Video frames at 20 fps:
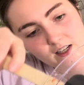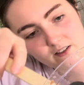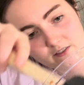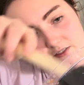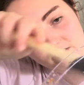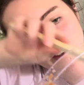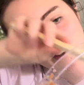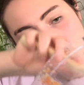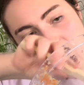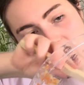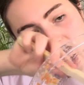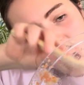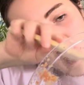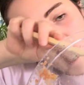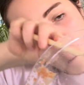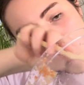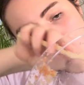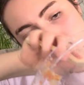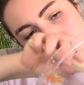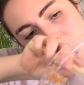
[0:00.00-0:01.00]
of that
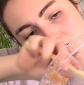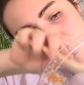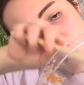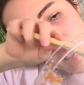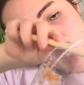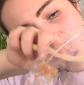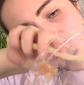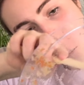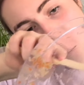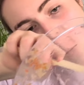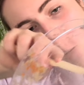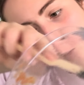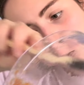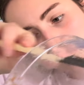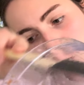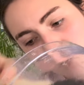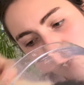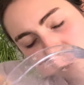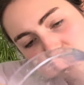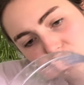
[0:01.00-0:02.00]
yummy goodness
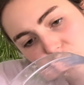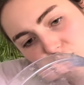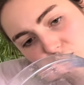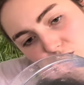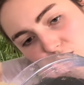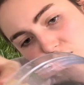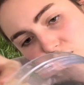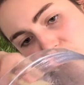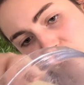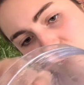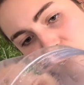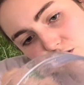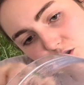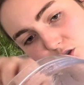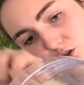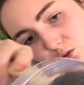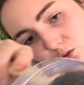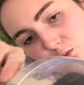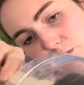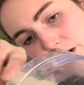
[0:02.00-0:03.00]
to go
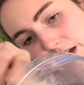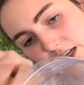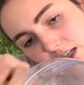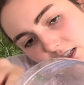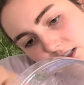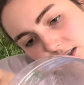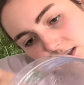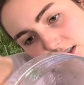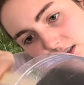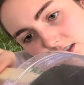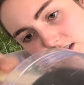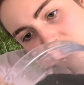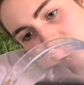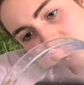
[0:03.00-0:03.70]
to waste.